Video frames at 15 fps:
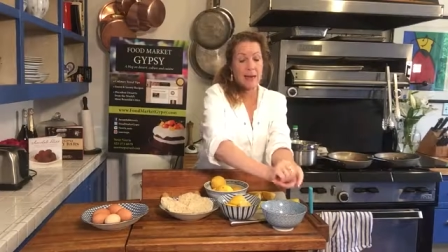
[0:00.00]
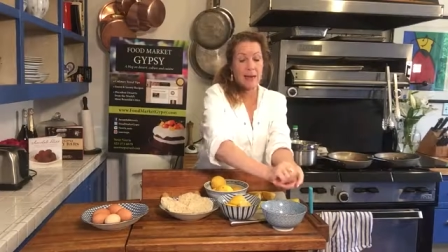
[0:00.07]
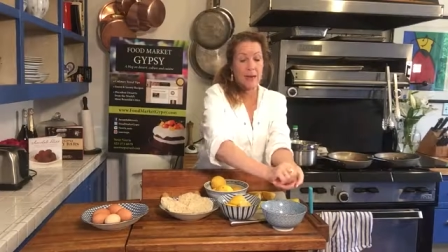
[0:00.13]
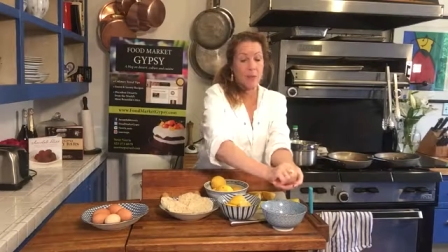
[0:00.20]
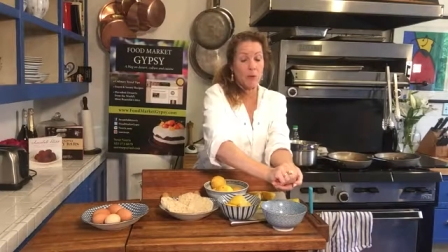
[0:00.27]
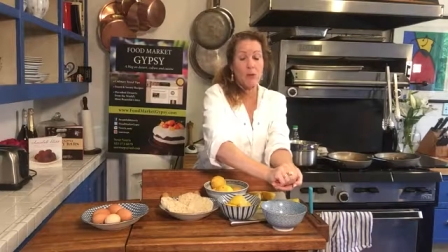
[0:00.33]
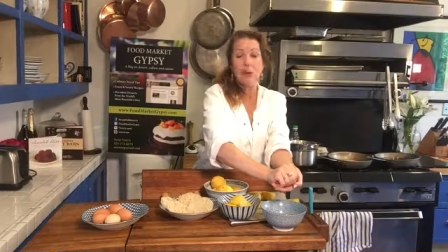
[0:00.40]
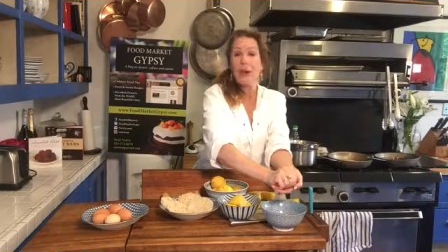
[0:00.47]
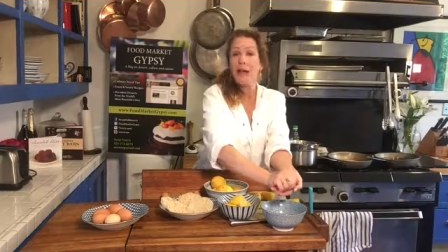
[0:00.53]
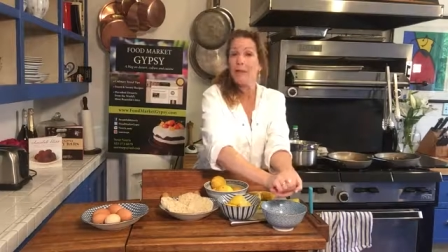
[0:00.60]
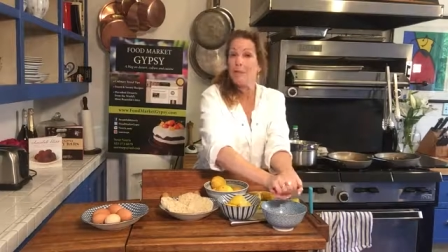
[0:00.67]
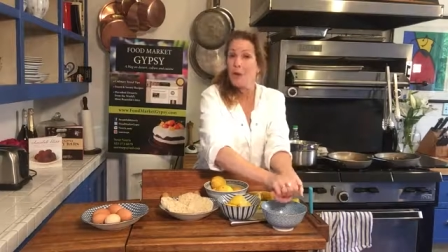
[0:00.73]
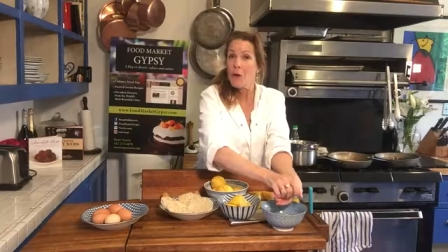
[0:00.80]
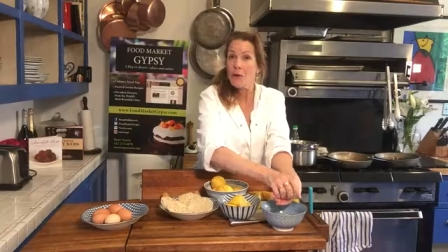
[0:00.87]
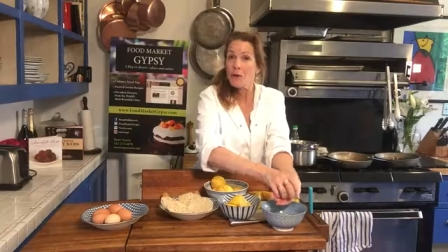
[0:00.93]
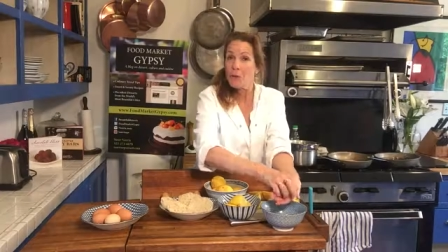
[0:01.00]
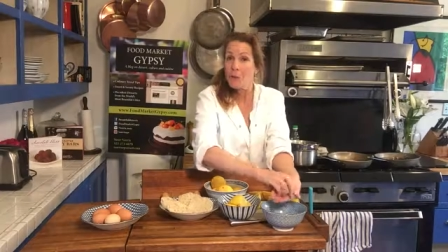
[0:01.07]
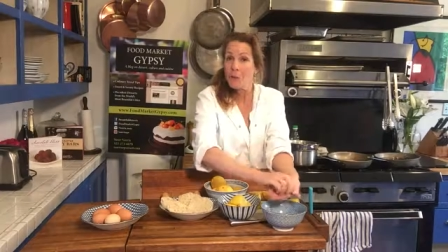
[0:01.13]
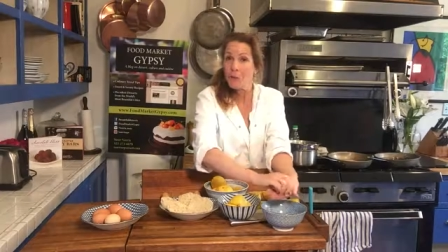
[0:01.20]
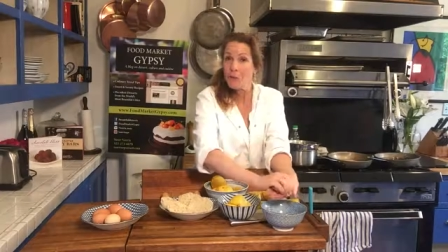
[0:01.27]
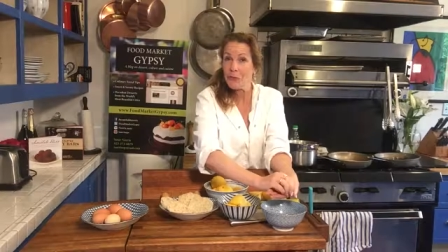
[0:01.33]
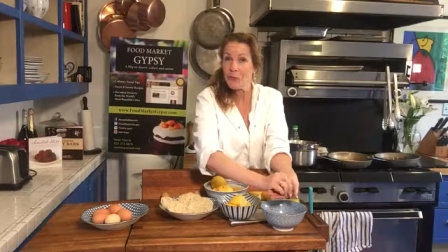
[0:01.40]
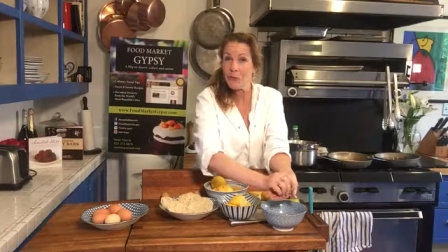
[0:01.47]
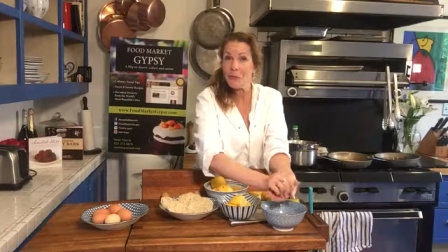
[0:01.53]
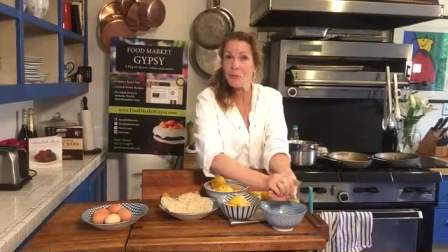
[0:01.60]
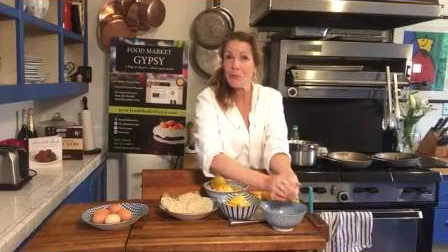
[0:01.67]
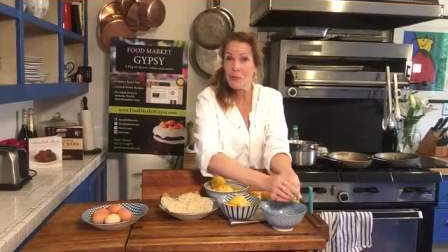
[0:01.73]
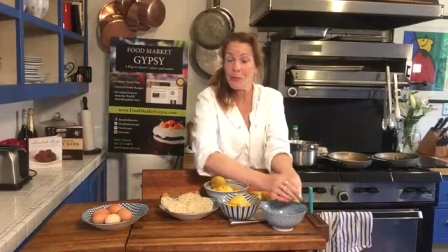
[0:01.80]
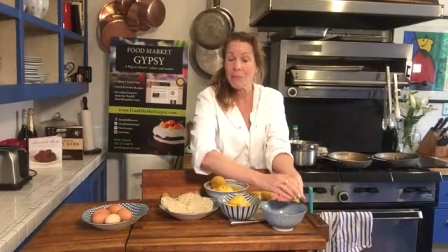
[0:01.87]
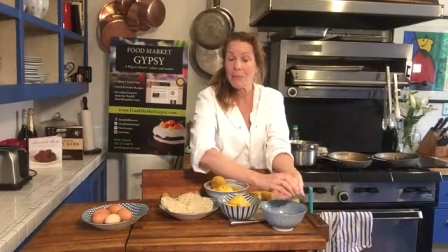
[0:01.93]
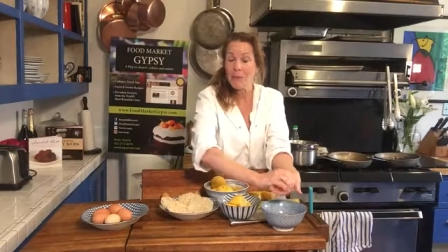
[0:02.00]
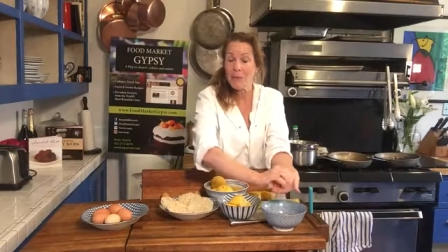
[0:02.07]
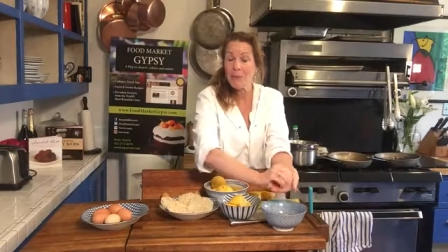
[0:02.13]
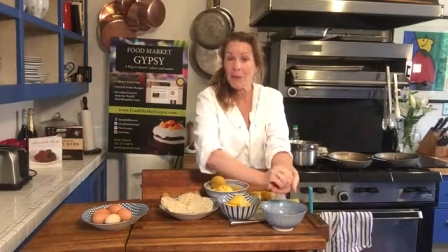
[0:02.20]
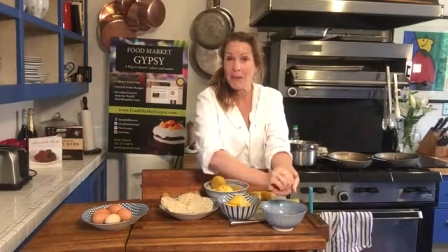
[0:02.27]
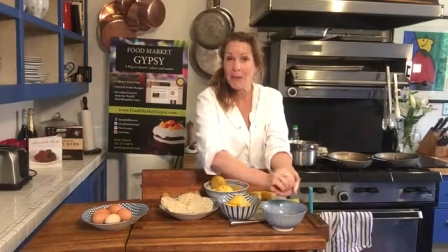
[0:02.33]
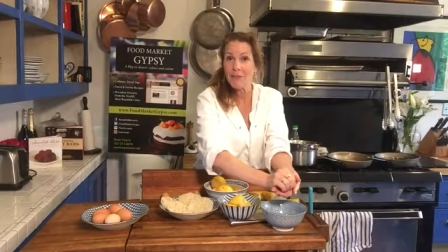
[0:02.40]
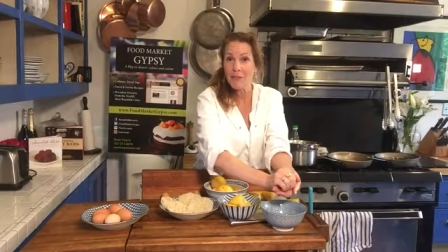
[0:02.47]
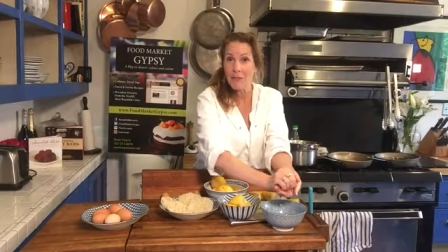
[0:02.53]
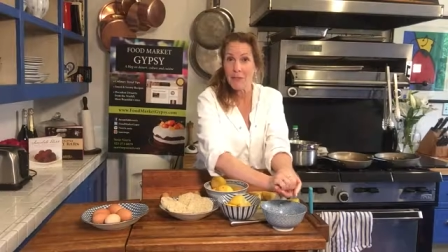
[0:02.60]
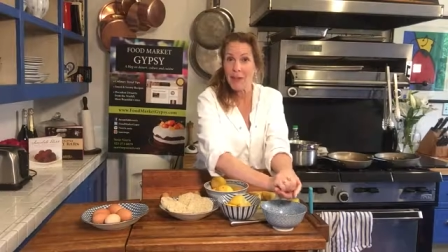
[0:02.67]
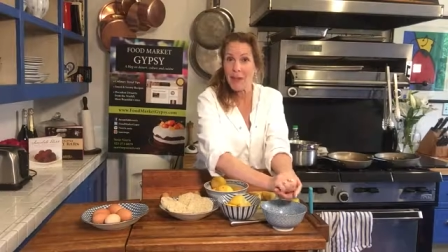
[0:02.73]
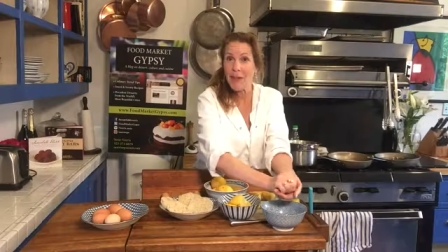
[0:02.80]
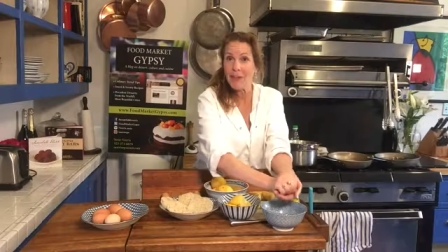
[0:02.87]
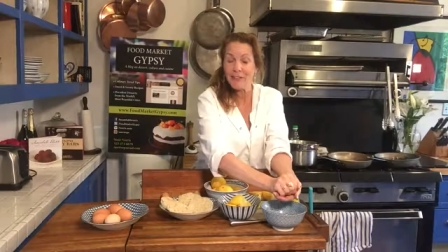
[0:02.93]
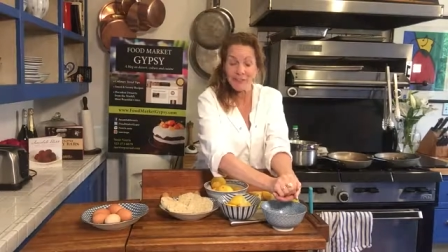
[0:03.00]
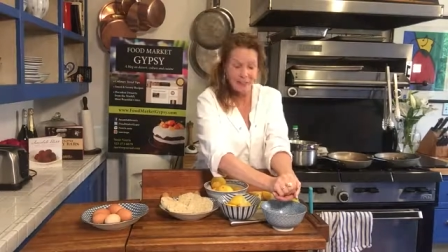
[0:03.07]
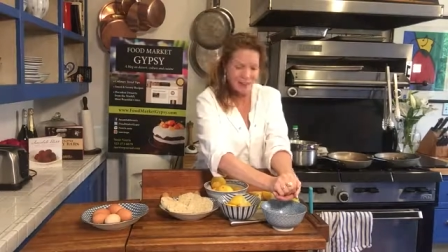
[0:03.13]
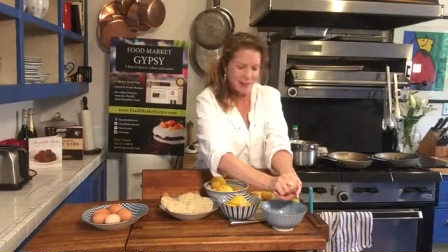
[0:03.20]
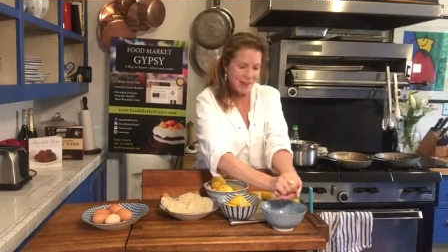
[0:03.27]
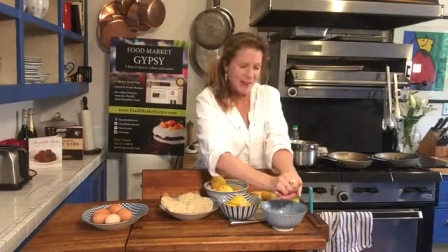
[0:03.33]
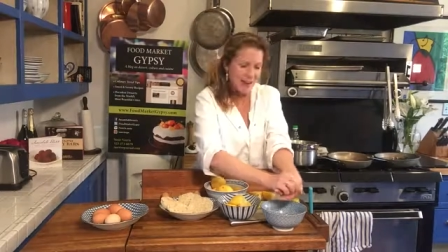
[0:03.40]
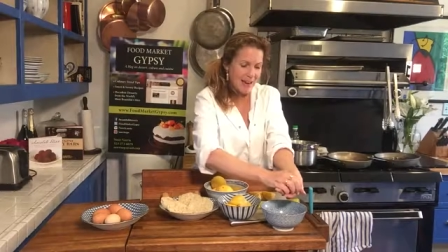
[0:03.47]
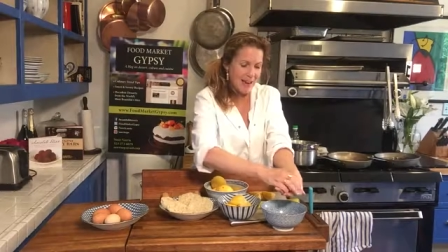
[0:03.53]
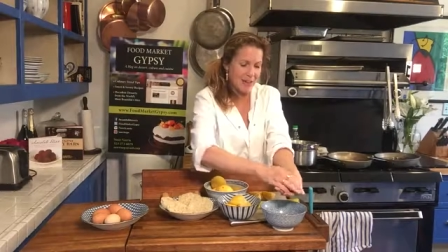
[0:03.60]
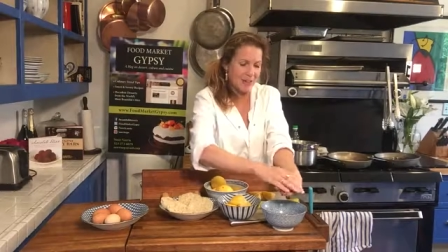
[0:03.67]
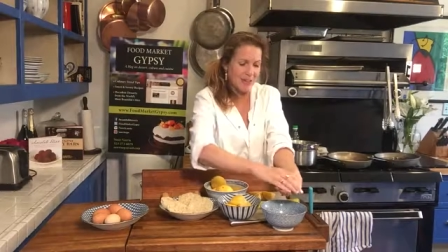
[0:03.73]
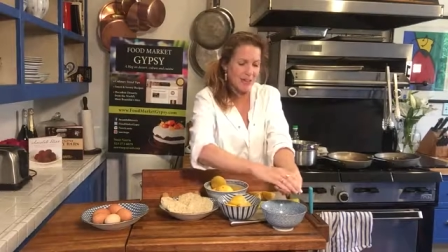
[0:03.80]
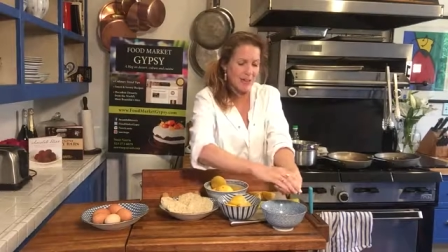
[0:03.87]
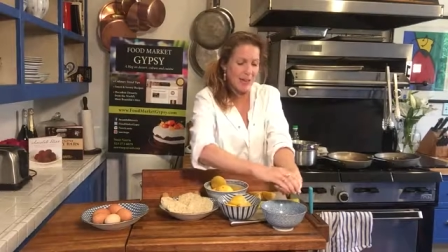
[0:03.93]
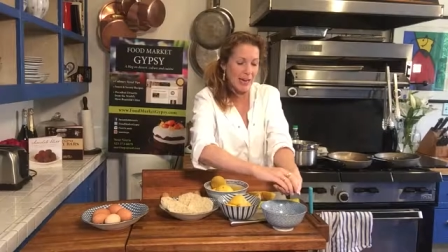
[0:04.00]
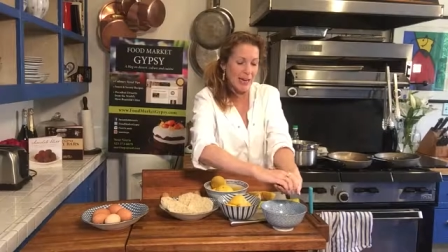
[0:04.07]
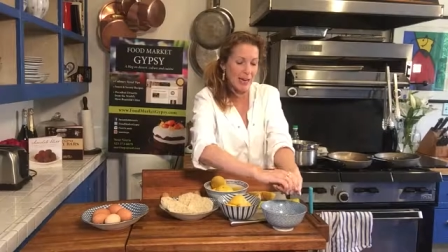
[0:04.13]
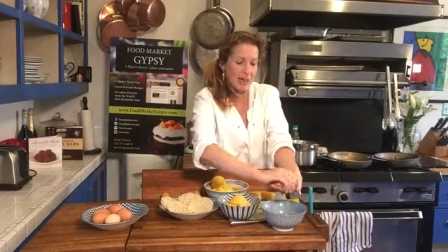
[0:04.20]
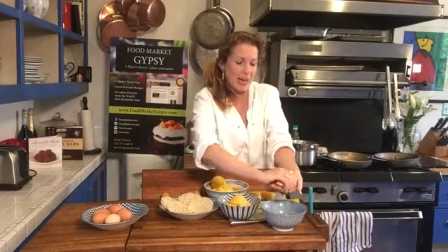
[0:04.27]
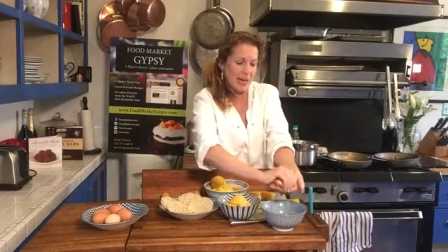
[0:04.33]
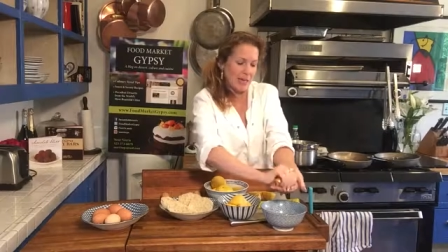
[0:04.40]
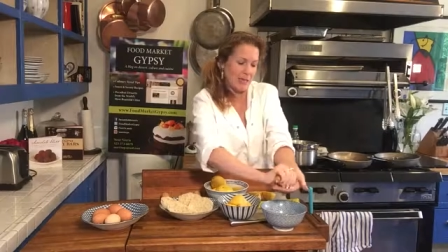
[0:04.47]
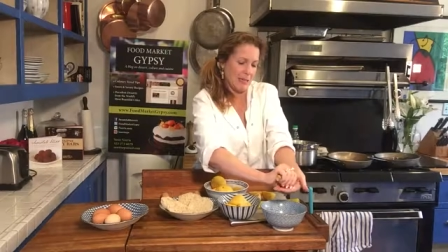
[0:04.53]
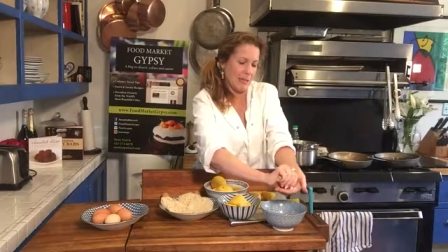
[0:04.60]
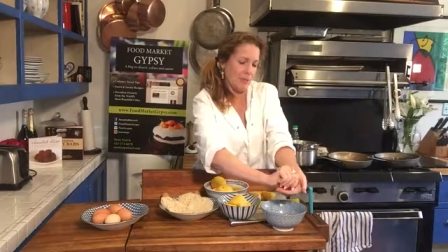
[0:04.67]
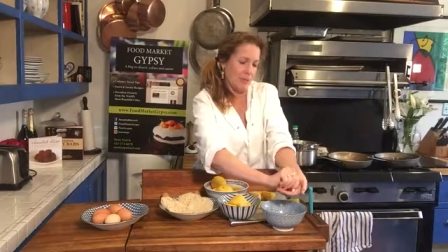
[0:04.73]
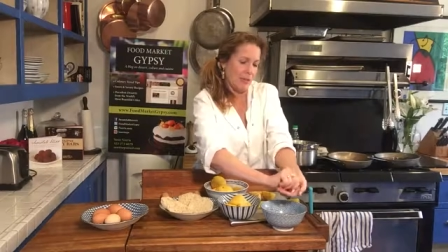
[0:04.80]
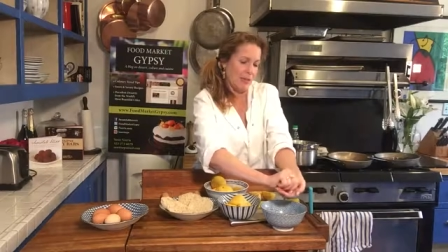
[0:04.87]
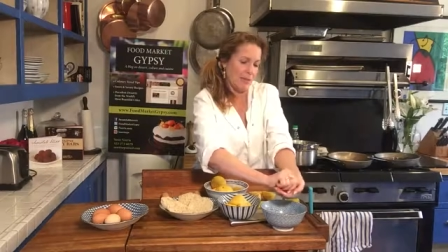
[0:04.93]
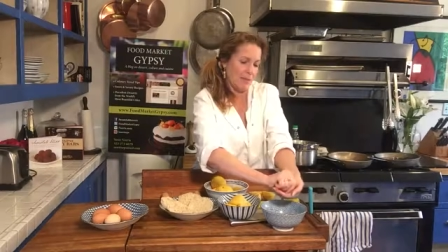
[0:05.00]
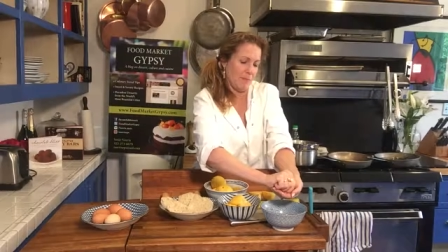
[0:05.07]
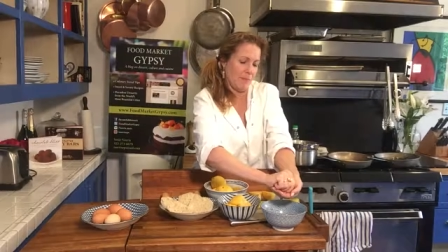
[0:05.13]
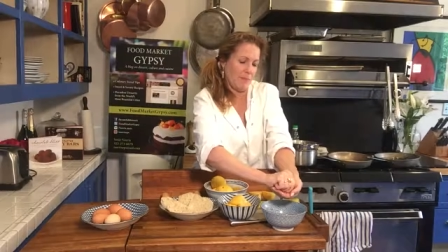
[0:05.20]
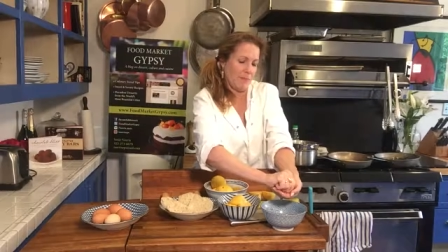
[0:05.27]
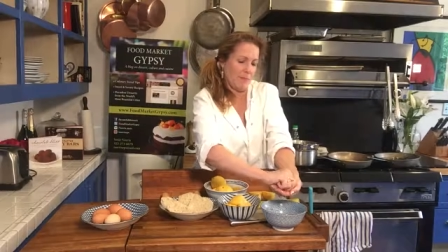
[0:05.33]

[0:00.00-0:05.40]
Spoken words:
And when you have no tools, remember that you have two hands. And you can get a lot done with them.